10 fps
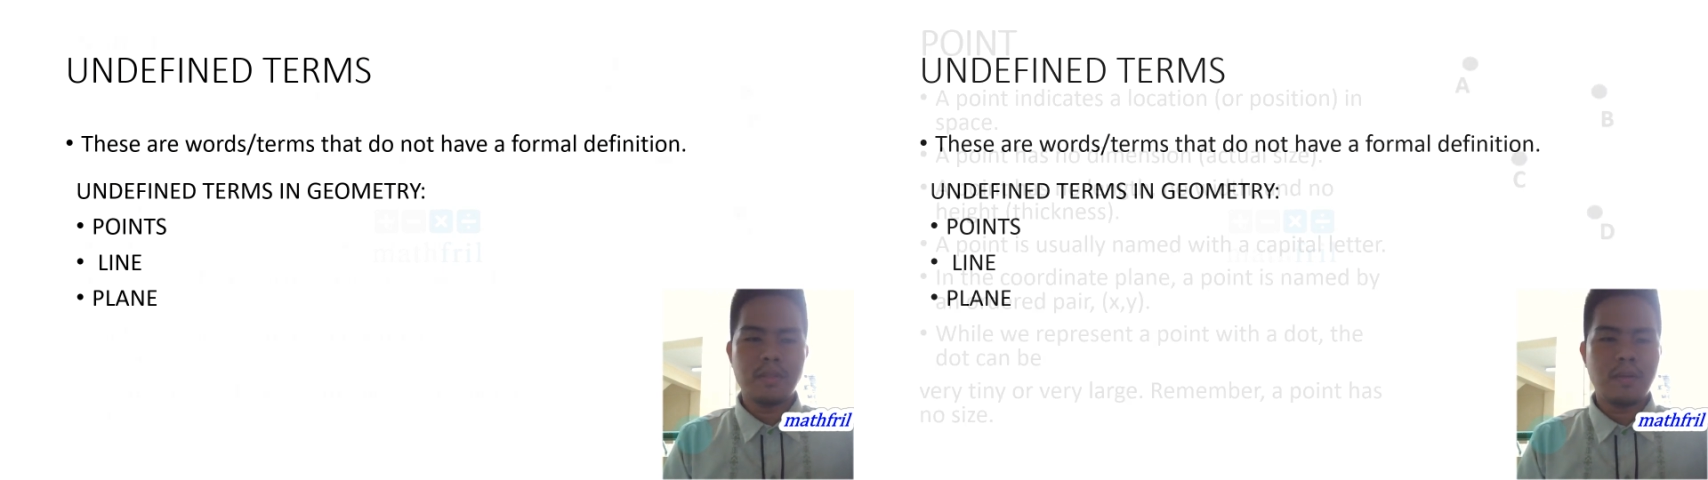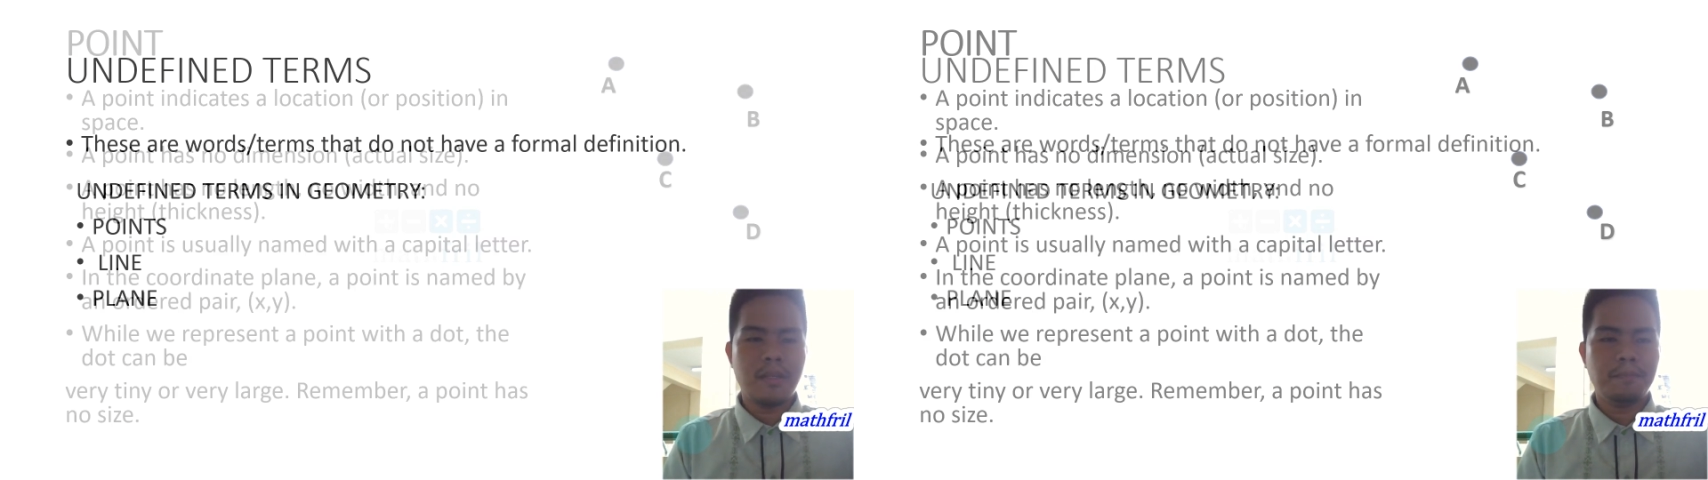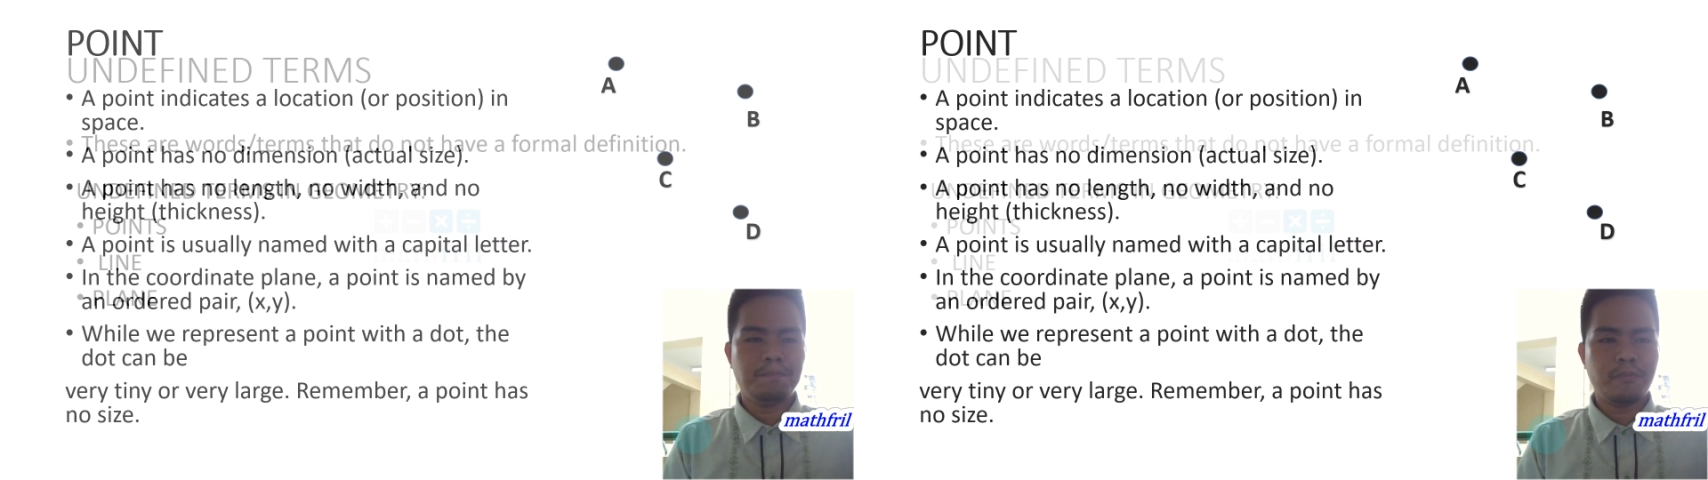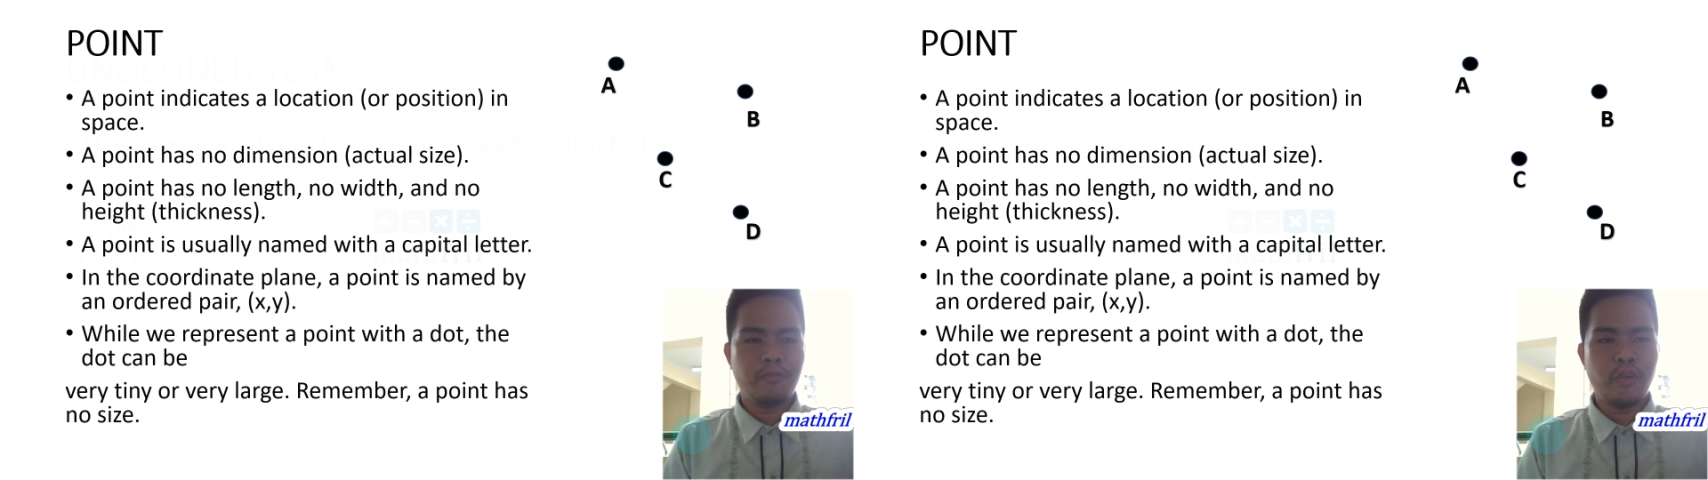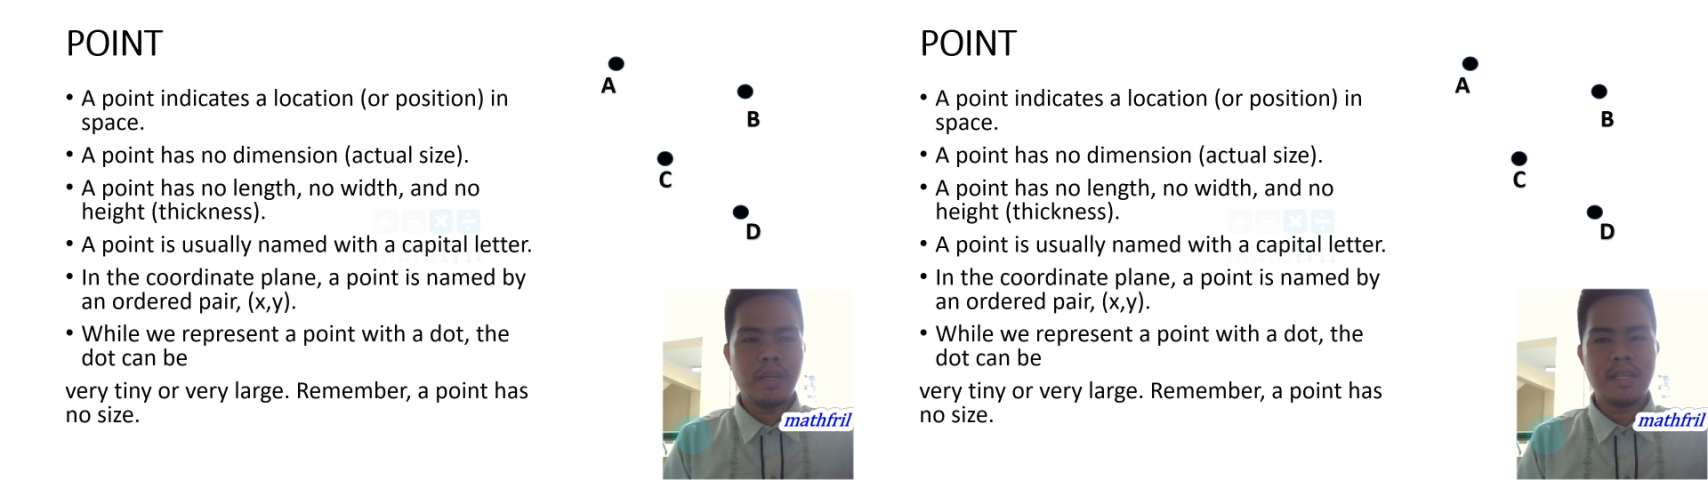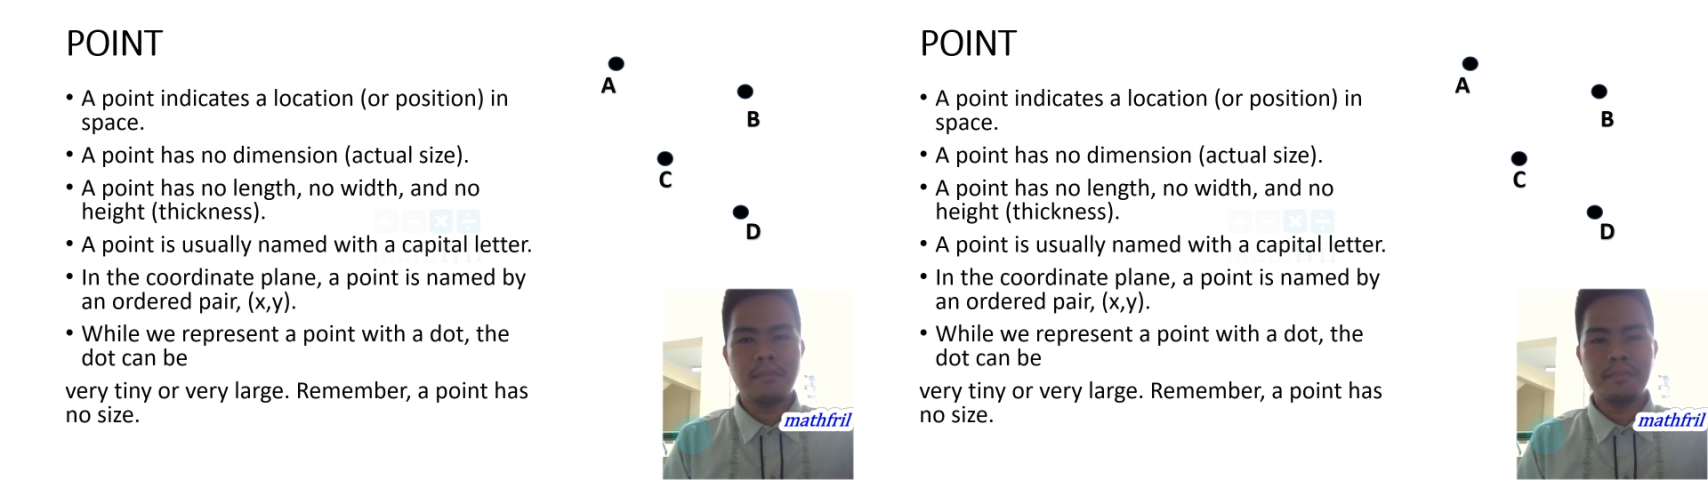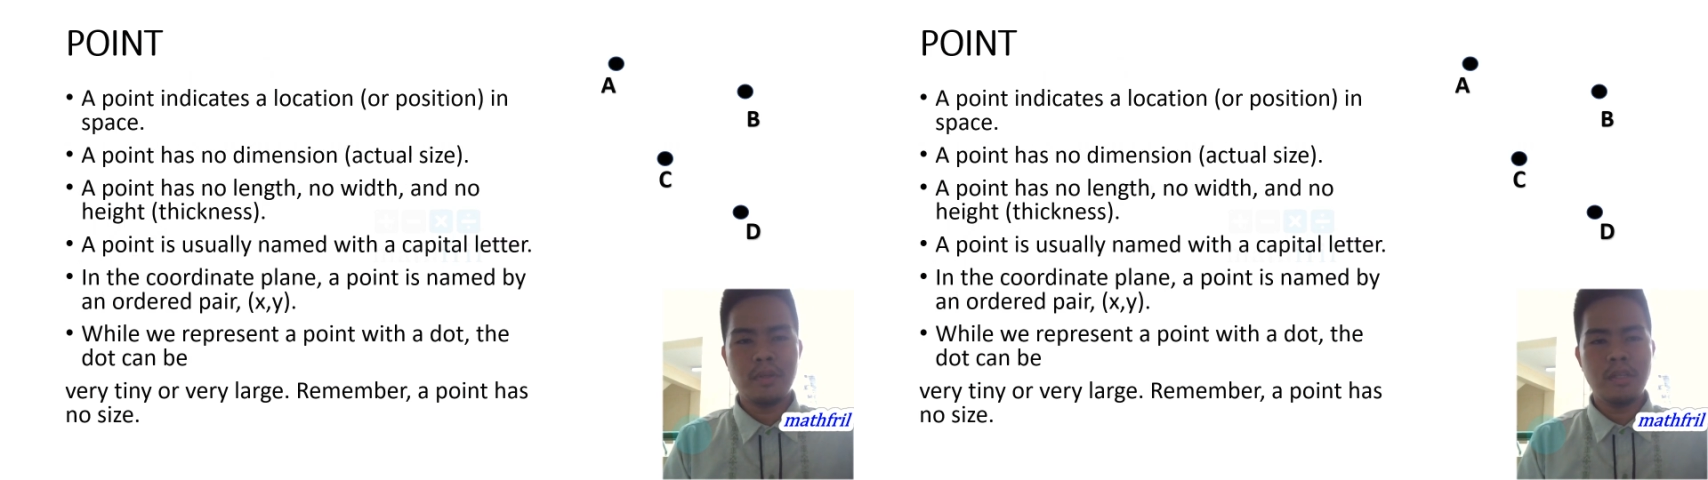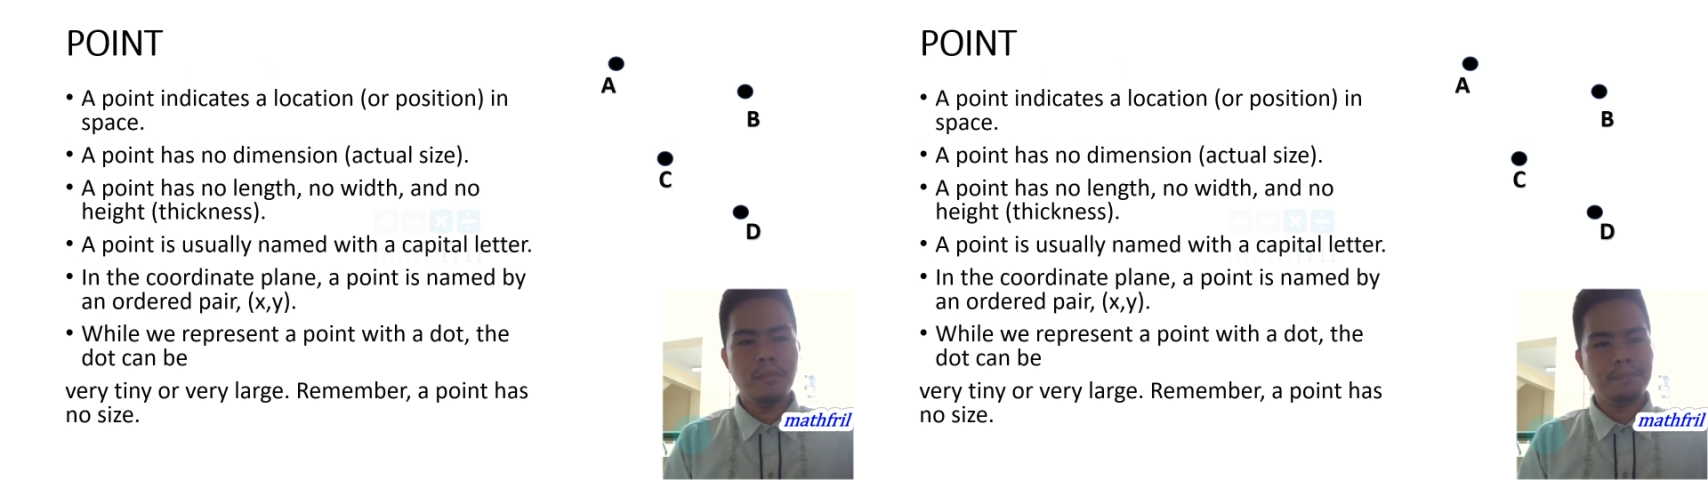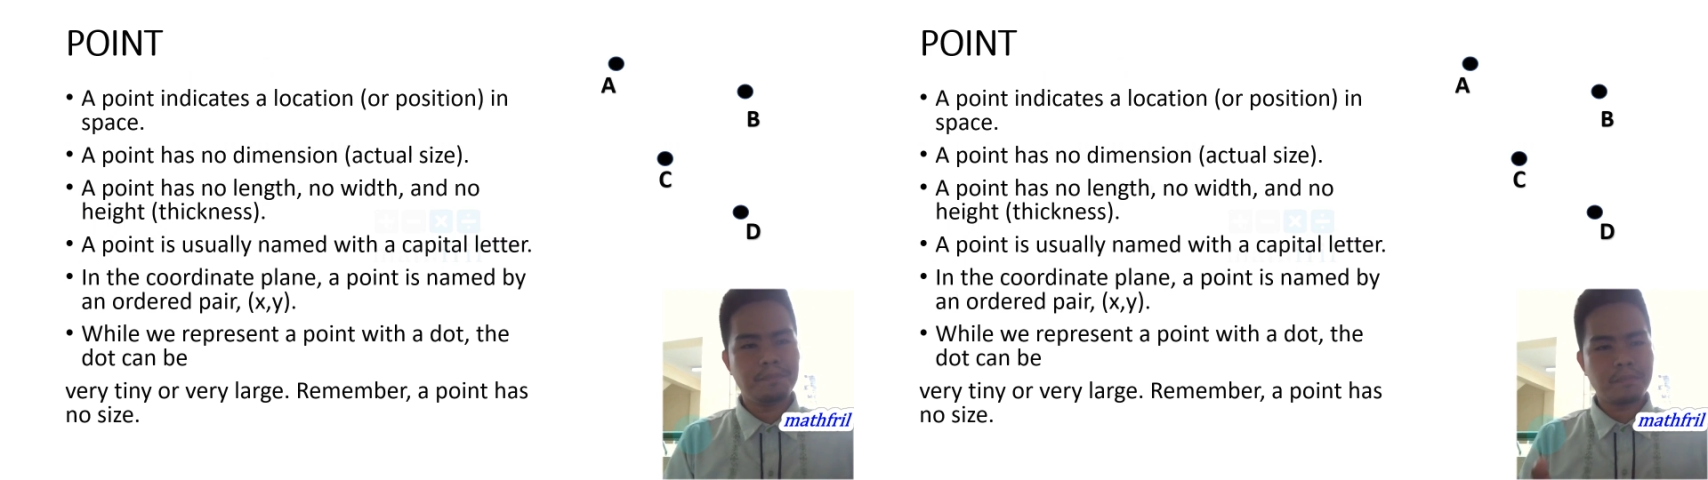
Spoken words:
one. For example,